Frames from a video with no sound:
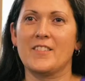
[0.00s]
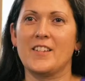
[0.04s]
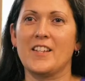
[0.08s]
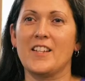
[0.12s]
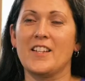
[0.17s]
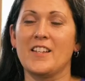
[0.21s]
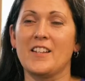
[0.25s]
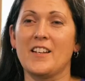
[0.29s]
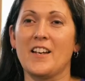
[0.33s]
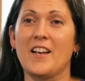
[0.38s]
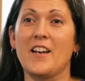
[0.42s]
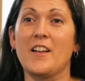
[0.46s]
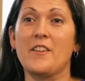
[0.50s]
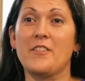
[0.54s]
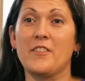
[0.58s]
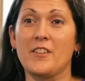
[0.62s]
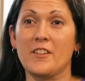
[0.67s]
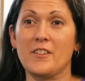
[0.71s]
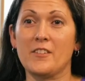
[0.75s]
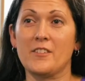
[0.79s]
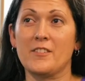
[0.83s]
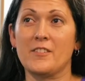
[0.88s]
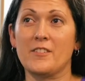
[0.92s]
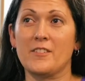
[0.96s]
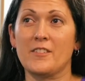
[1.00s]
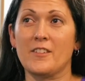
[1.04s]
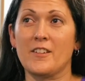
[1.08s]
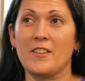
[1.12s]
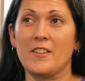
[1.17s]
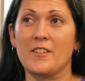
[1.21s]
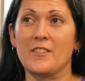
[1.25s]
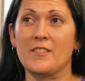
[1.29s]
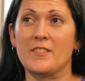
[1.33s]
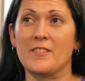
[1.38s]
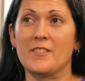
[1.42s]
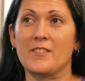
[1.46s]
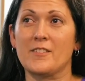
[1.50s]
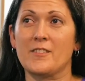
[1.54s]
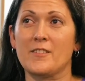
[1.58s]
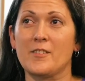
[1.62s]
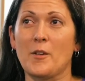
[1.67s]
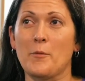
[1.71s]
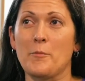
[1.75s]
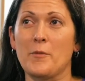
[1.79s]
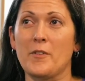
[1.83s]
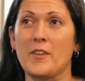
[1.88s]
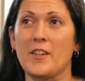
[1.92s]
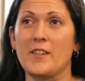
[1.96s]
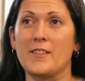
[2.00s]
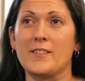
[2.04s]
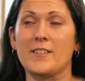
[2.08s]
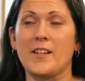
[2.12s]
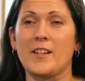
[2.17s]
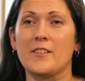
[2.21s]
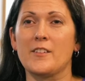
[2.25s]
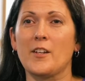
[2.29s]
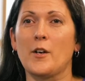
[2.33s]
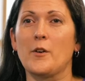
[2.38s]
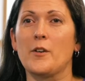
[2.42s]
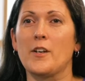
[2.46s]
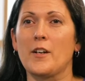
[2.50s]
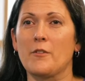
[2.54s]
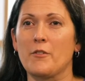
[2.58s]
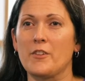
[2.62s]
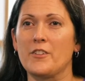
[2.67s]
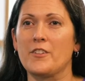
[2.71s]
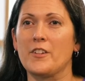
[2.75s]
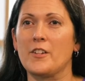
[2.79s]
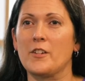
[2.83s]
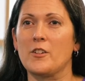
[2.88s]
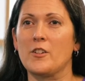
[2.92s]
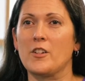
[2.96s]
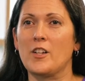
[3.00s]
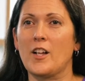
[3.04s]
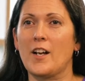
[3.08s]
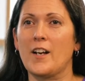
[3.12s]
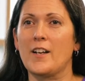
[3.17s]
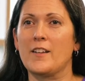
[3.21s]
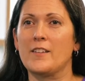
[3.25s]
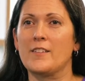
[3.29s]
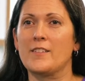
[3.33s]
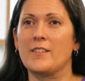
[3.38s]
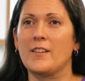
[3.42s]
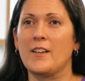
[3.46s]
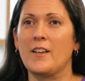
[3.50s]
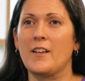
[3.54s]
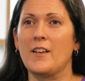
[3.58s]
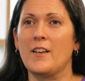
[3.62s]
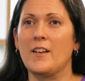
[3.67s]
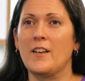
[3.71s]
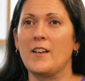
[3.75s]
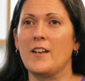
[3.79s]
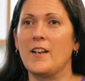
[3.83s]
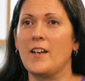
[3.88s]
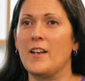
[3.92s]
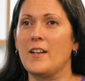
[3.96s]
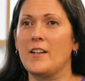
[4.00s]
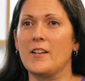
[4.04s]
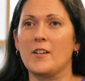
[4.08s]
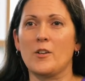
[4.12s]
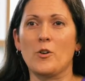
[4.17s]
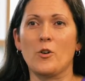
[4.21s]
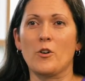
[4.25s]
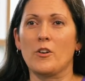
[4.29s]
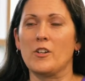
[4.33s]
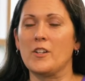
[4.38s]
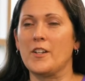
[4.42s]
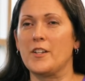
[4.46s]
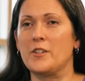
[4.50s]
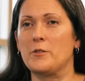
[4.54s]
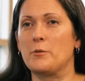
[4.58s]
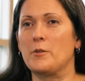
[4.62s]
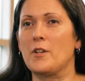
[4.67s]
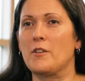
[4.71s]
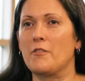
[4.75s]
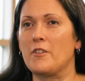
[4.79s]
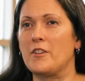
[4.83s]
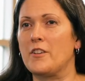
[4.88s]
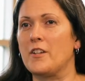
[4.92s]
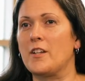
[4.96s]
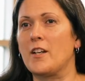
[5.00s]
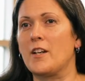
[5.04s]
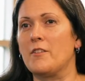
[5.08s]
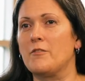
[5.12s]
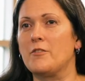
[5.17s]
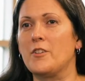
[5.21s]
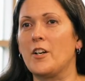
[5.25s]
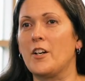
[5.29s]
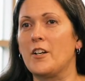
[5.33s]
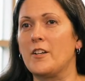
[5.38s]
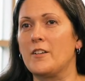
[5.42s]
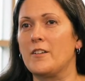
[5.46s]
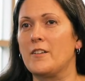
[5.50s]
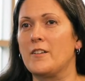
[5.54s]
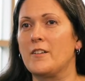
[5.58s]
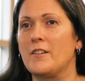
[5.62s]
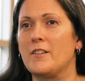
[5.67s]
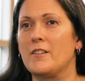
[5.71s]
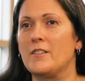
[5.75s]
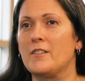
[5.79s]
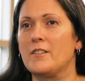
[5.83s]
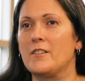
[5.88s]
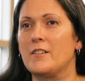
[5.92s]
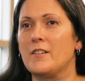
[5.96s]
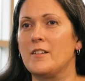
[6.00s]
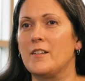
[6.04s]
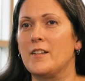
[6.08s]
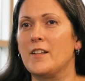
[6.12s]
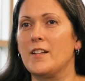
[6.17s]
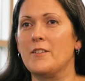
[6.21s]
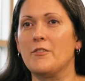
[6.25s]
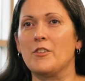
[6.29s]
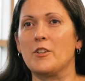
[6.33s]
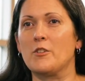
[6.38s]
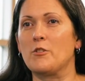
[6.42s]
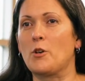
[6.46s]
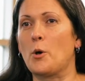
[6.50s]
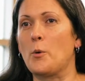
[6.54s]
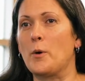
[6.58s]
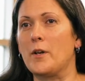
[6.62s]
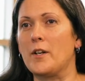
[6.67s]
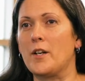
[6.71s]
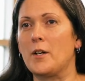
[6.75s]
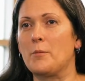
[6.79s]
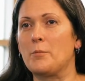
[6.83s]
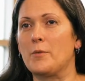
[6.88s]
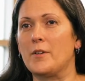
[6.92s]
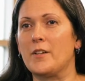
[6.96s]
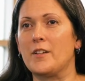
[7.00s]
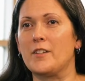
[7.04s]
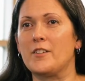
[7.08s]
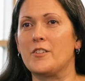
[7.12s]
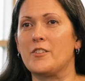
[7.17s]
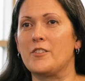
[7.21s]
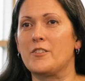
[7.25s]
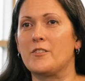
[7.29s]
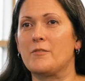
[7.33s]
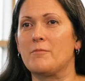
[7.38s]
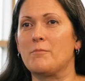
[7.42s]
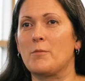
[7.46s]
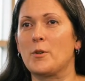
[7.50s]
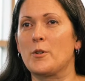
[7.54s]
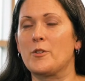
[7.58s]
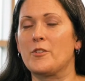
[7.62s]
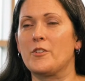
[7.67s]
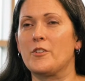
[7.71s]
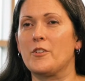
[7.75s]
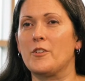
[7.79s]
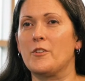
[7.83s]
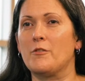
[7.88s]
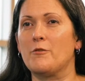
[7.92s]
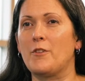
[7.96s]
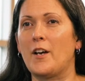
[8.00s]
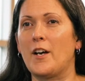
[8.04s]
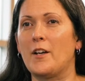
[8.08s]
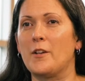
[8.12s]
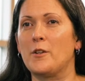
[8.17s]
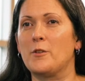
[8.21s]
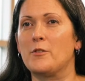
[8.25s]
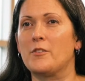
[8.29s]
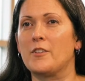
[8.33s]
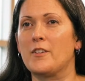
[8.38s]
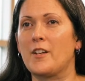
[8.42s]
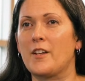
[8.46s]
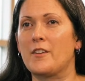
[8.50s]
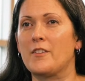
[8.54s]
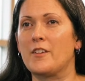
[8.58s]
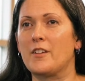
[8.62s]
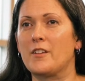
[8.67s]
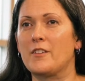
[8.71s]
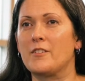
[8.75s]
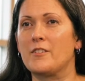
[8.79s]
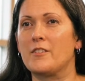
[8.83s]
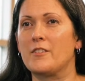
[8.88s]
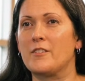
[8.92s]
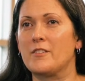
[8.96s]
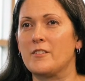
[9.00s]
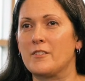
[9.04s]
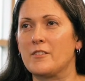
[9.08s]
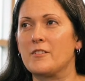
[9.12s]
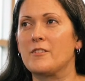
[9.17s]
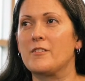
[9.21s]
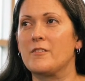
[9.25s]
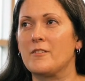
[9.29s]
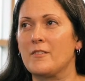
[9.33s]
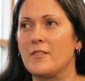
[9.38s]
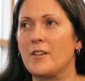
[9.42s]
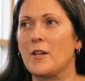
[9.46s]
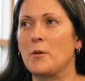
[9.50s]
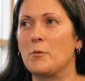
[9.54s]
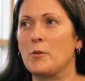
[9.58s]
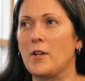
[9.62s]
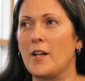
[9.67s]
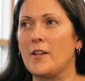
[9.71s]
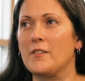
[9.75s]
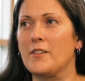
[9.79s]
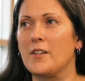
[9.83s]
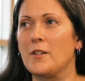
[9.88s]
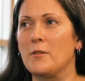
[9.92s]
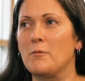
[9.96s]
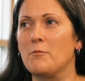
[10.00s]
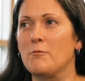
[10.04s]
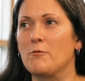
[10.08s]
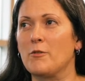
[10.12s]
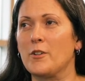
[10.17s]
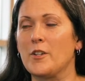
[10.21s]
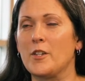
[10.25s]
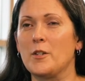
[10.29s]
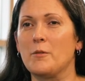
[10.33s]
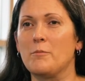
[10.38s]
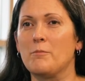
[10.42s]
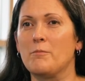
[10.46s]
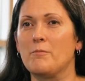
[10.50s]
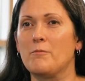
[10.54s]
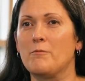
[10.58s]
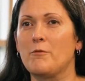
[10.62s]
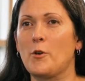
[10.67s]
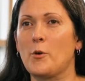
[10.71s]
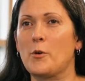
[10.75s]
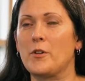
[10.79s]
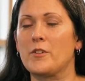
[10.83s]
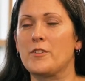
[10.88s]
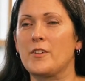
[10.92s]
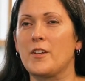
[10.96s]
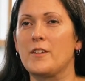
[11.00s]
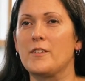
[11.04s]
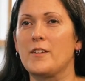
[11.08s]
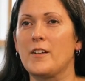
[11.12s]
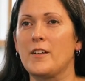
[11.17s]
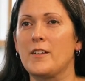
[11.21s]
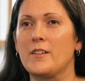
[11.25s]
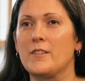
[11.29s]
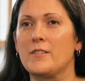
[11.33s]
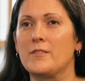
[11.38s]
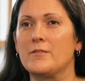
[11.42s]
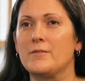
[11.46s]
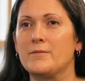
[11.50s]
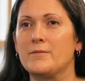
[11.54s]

The ethics is something that stands out in every single class, and it correlates with everything I've done. And even growing up, like just personal values and ethics is, I'm glad they really focus on that.